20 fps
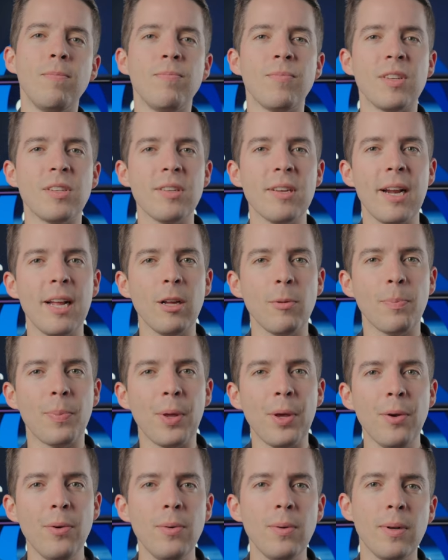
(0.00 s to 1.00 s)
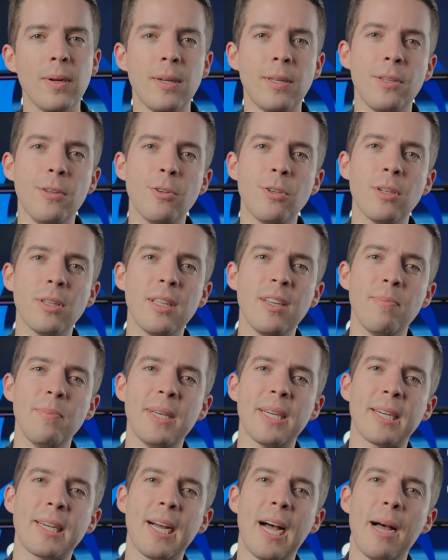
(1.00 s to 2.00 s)
Does it help you? You should leave me
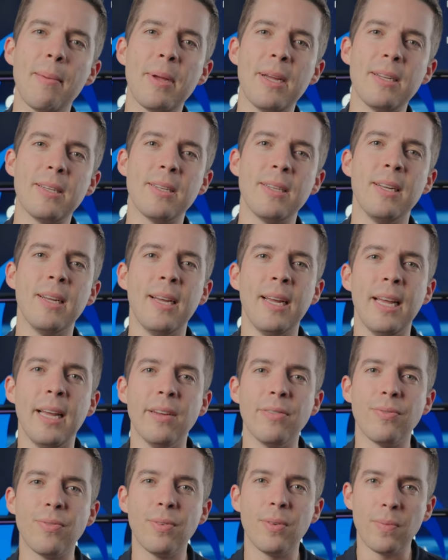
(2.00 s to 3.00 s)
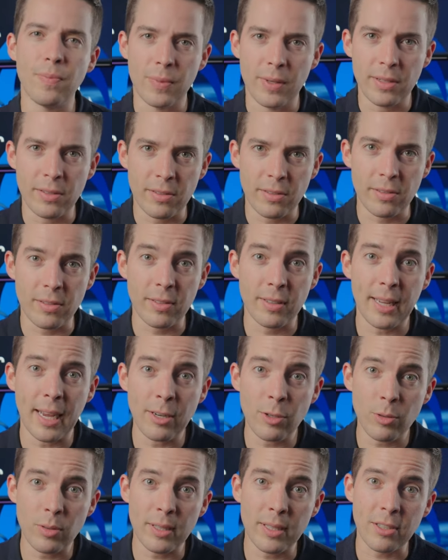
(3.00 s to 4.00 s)
a comment if this
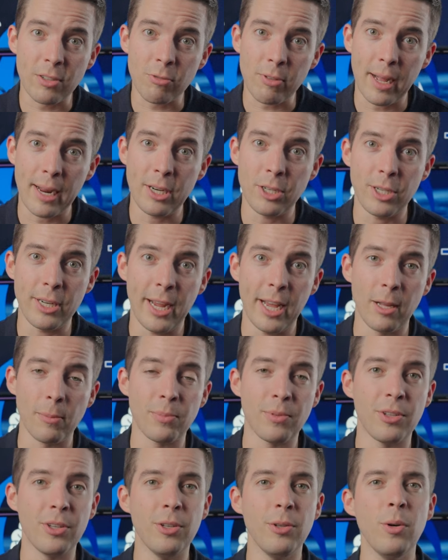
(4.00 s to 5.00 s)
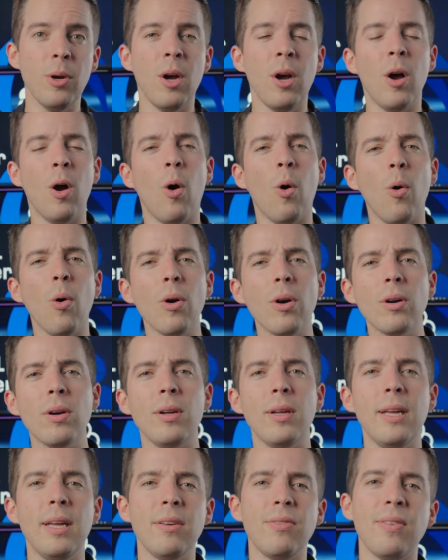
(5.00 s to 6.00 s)
scheduling strategy helps you or
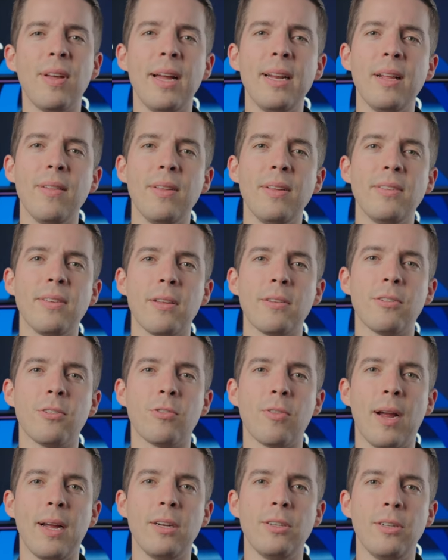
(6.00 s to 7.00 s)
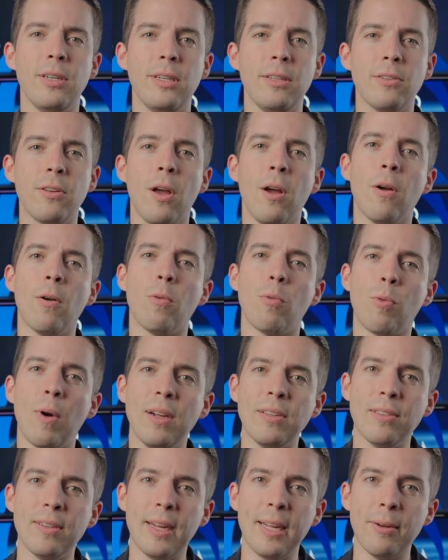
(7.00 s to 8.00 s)
if any of these other strategies
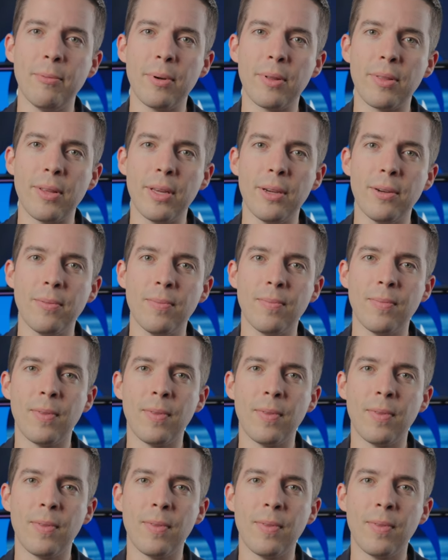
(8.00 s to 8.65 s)
resonate with you.